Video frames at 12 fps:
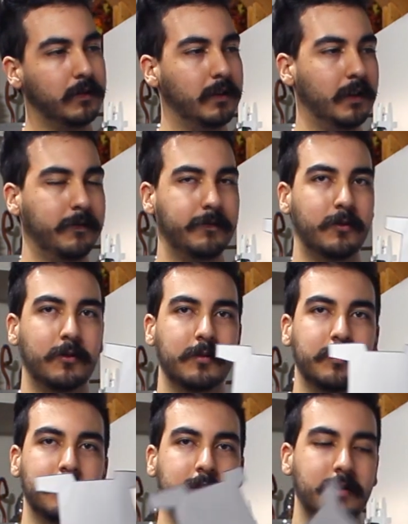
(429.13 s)
that
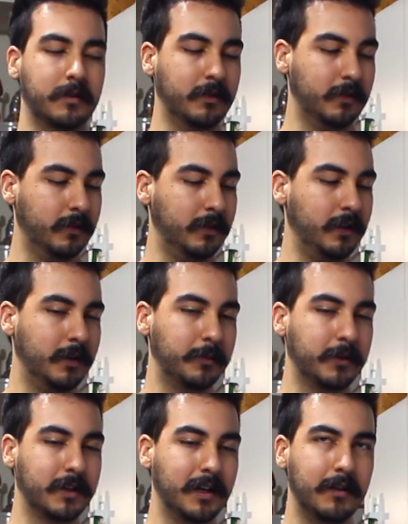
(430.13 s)
forms the
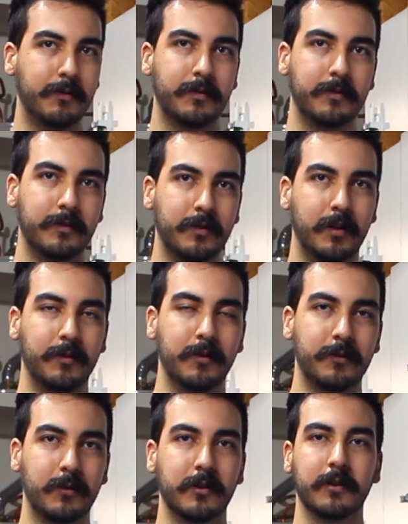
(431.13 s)
upper cuff of the
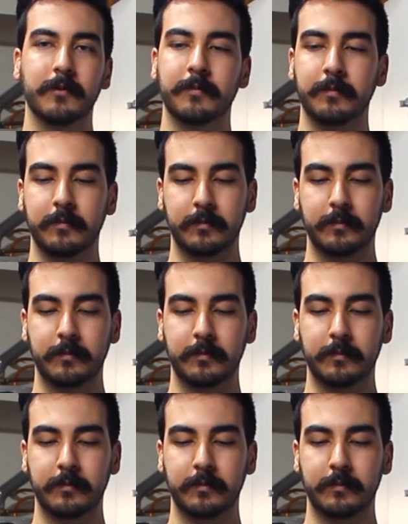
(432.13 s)
forearm.